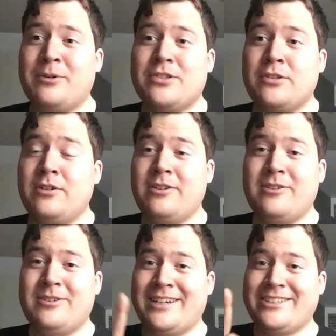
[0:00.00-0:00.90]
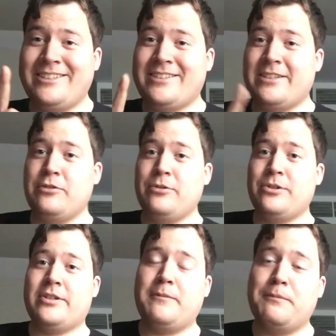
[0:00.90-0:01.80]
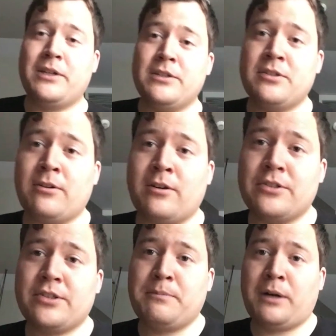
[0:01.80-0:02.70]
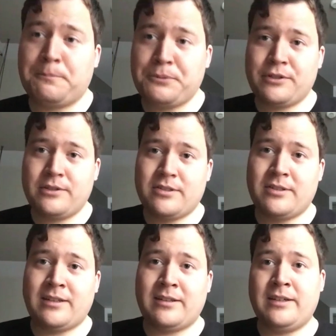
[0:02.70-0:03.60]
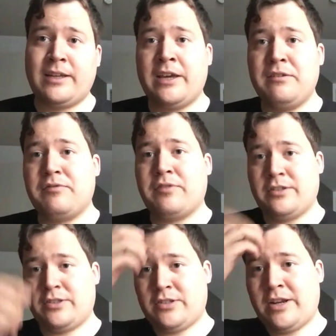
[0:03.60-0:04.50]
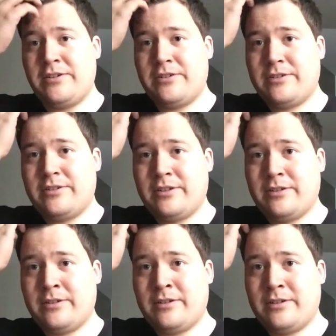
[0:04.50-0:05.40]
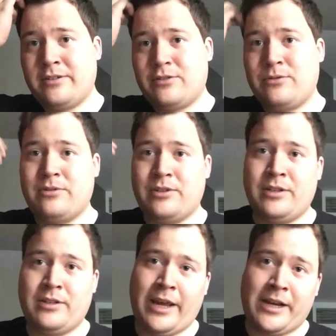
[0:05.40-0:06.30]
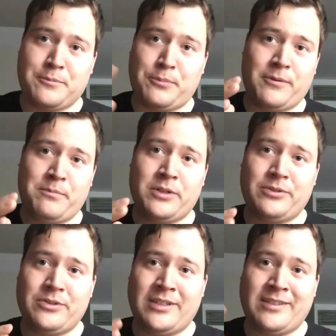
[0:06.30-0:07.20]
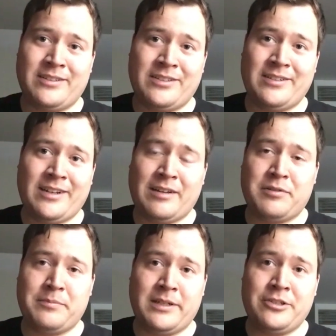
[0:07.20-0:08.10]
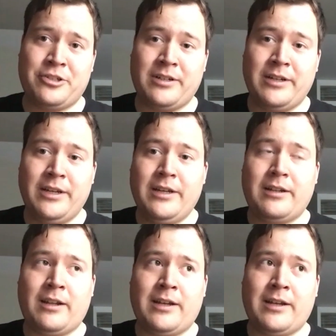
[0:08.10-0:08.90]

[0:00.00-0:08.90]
no. Actually, it's interesting. Yeah. Because there are some options that they gave as standard to the export models that they didn't have in Malaysia, like